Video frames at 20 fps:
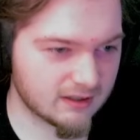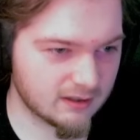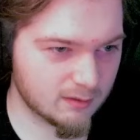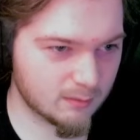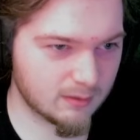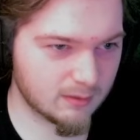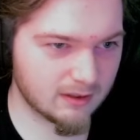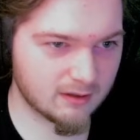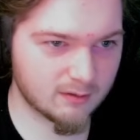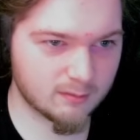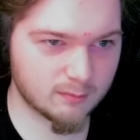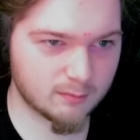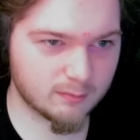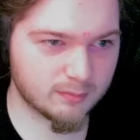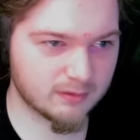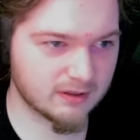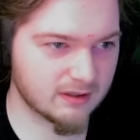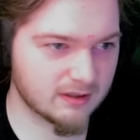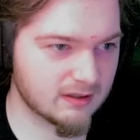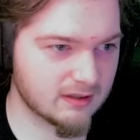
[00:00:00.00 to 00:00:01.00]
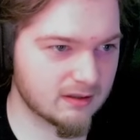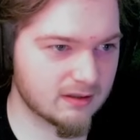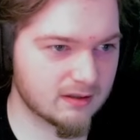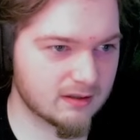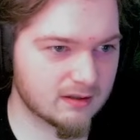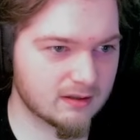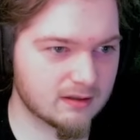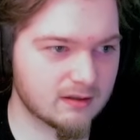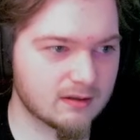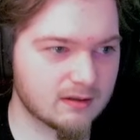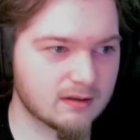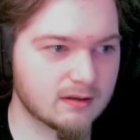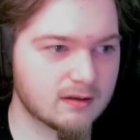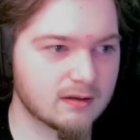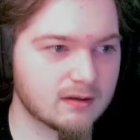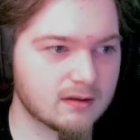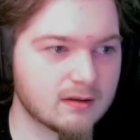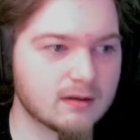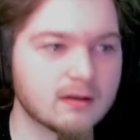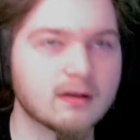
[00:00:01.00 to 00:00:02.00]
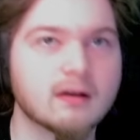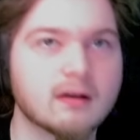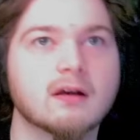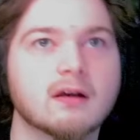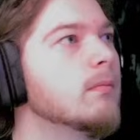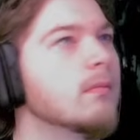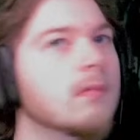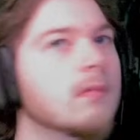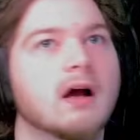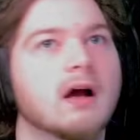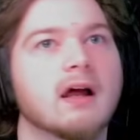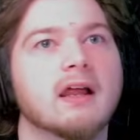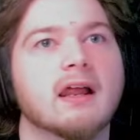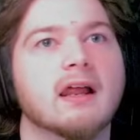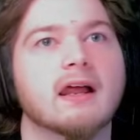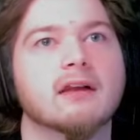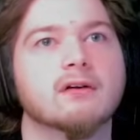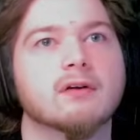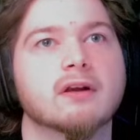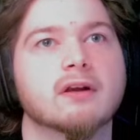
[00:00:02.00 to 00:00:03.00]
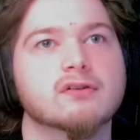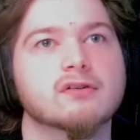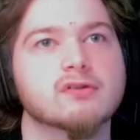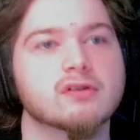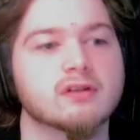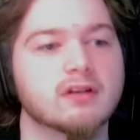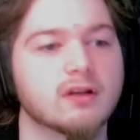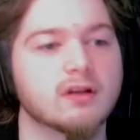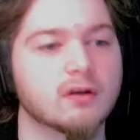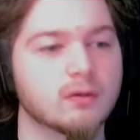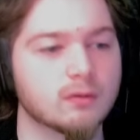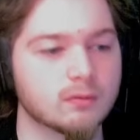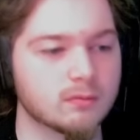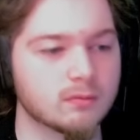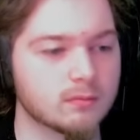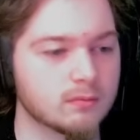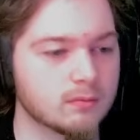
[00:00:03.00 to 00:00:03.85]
about, but I don't actually know.